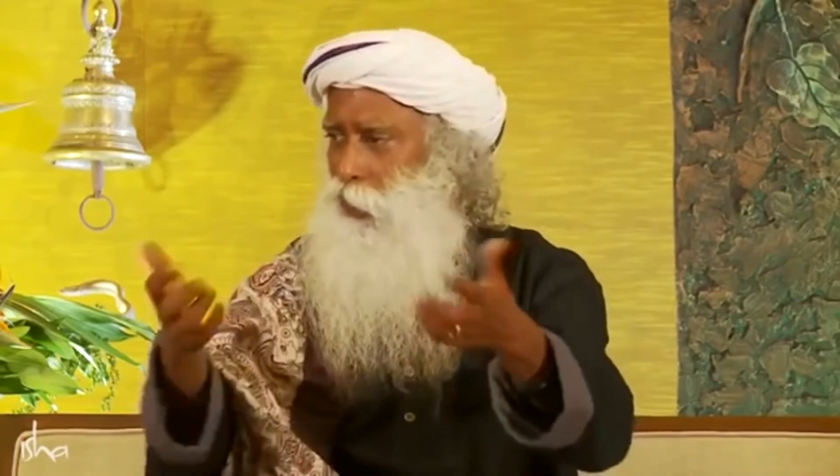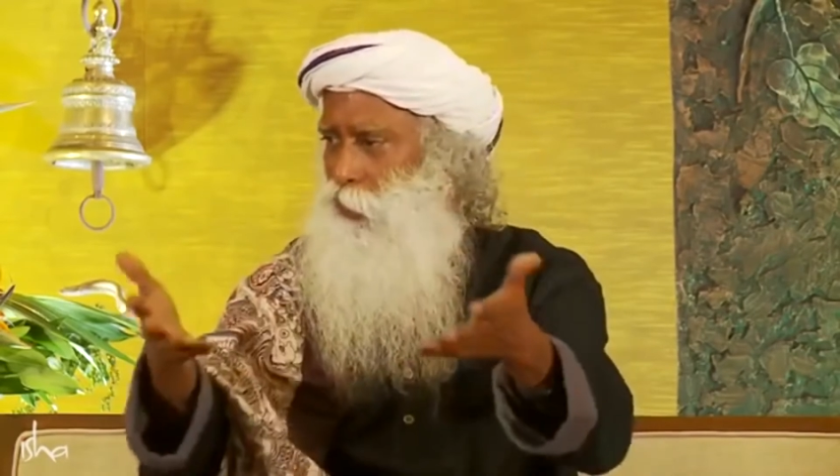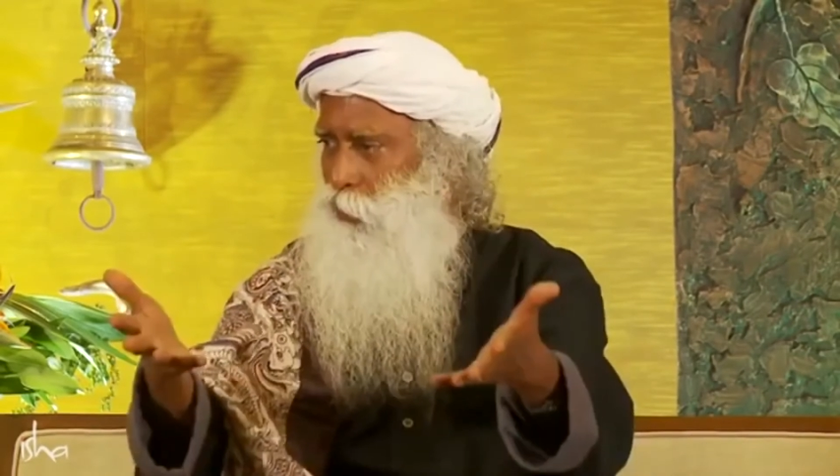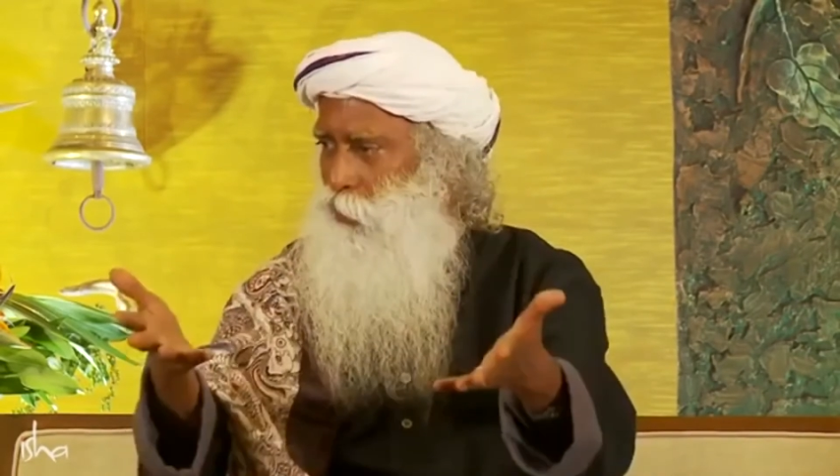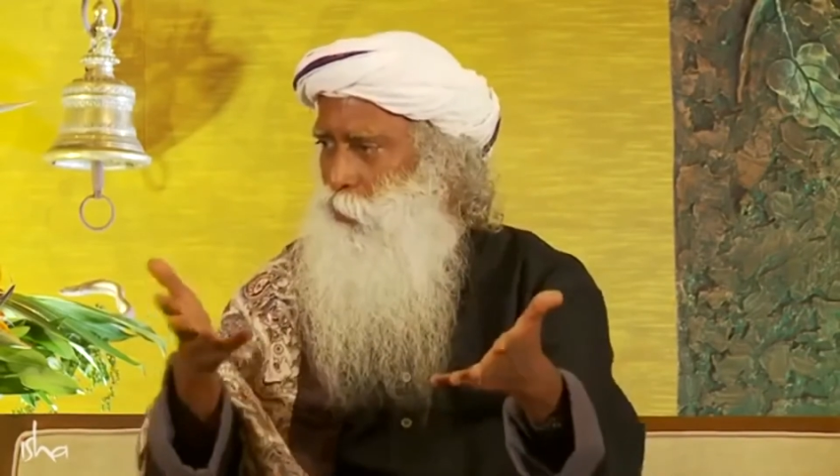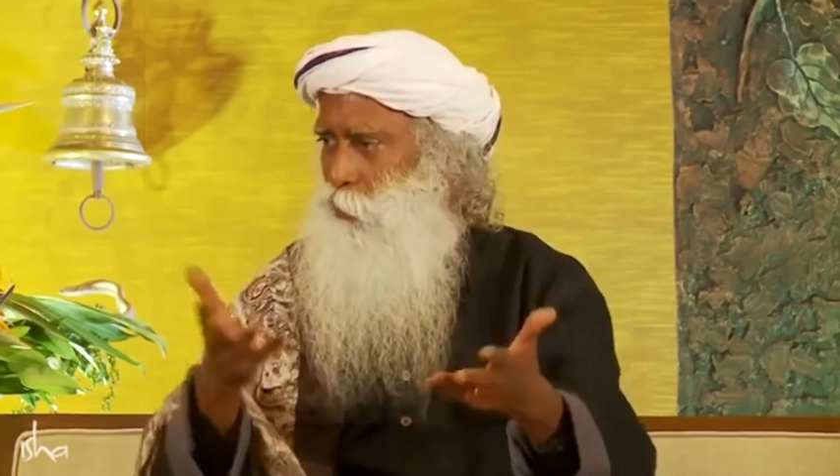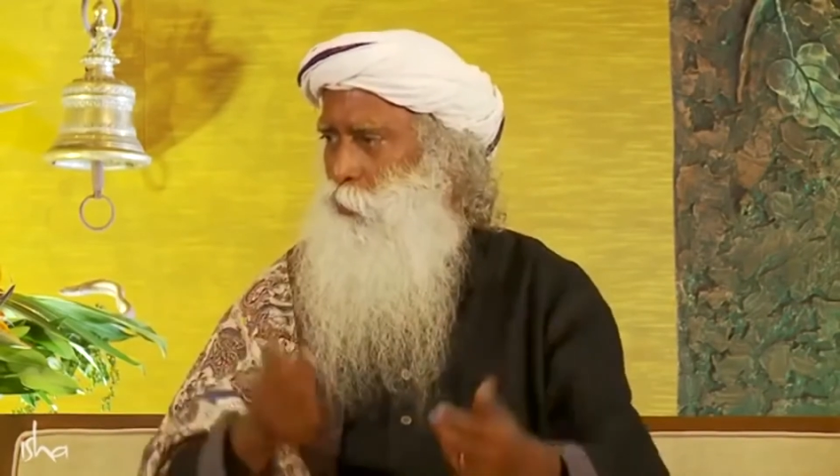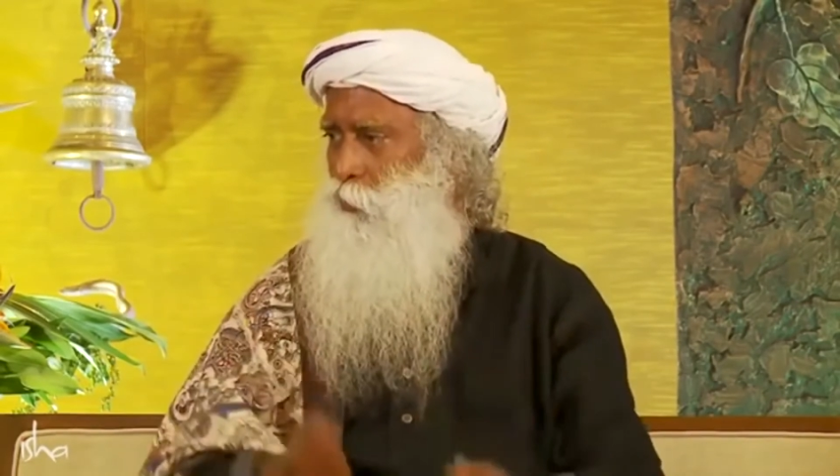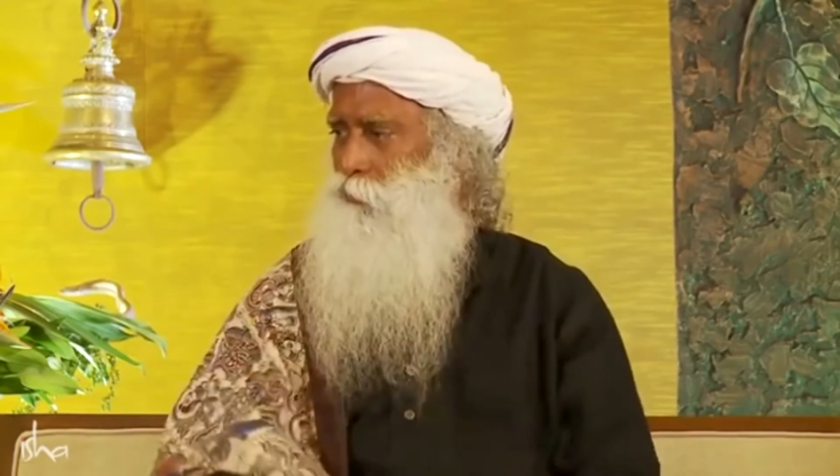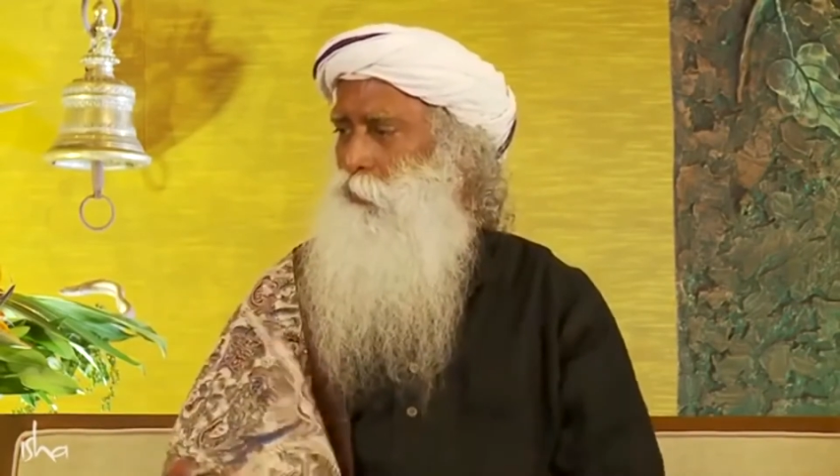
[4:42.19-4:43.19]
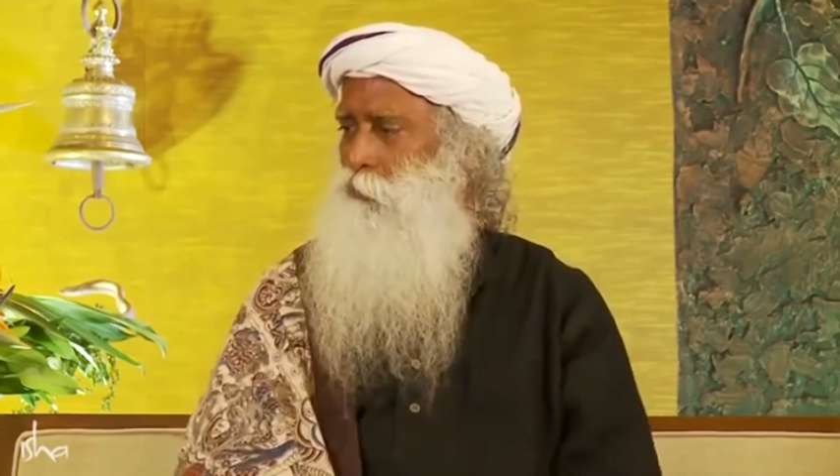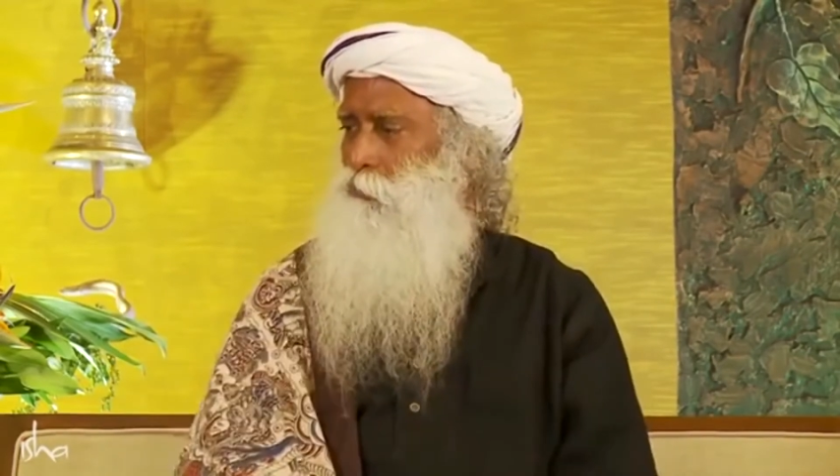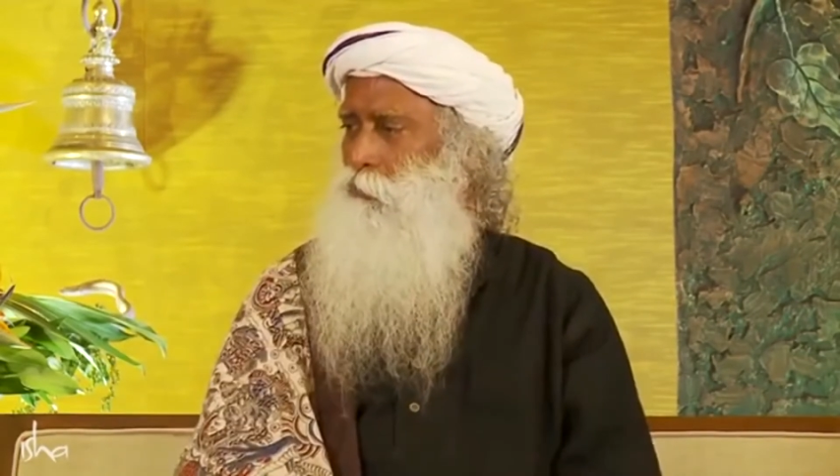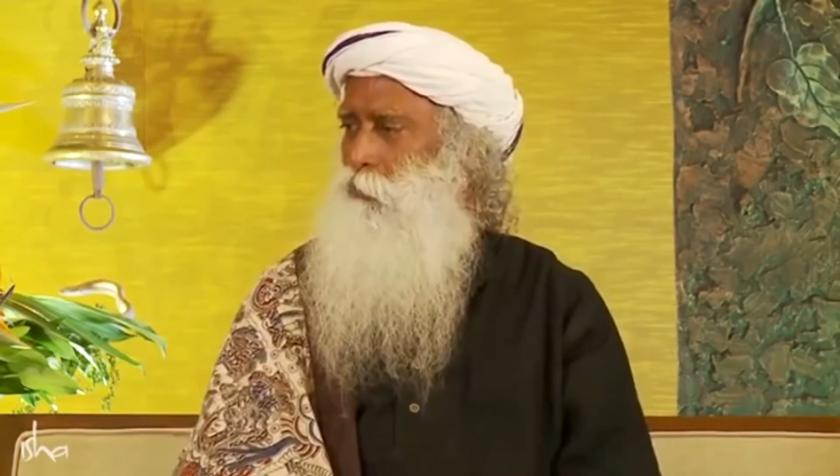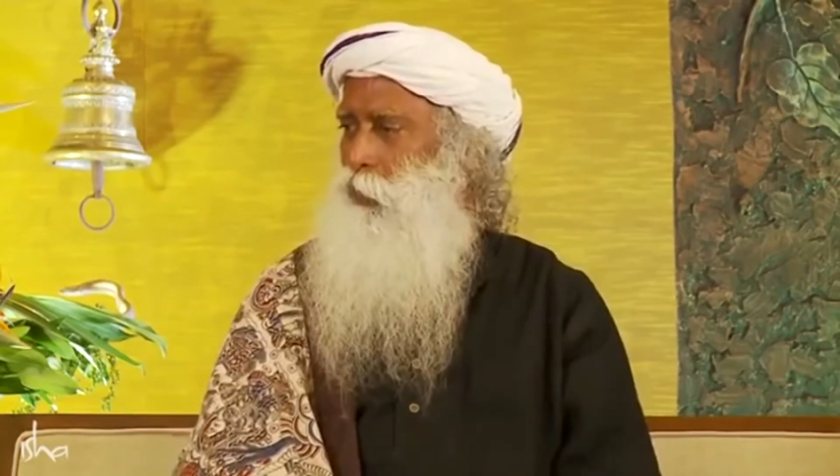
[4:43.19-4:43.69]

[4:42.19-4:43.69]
action that you perform